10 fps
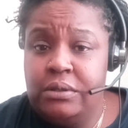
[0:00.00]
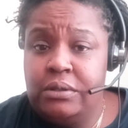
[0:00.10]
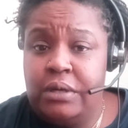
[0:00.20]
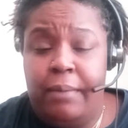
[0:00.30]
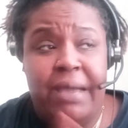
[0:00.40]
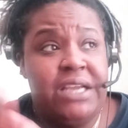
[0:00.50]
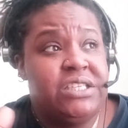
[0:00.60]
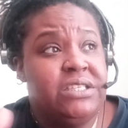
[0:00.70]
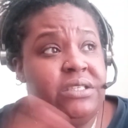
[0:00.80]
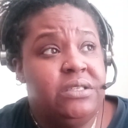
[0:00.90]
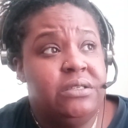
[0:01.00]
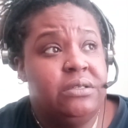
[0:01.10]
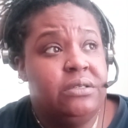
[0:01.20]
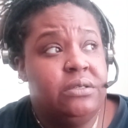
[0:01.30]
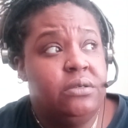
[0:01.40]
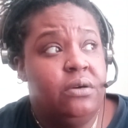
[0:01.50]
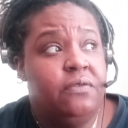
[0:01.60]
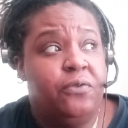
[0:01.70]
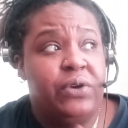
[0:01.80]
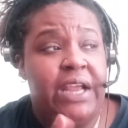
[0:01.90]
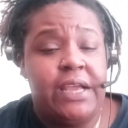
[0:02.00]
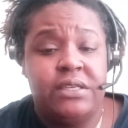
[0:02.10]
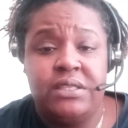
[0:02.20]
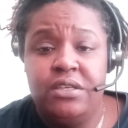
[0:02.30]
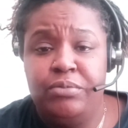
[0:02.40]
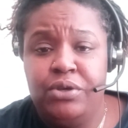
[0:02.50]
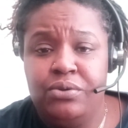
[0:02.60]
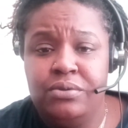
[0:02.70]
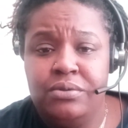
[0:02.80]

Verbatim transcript: A mansion? 40 acres in a mule?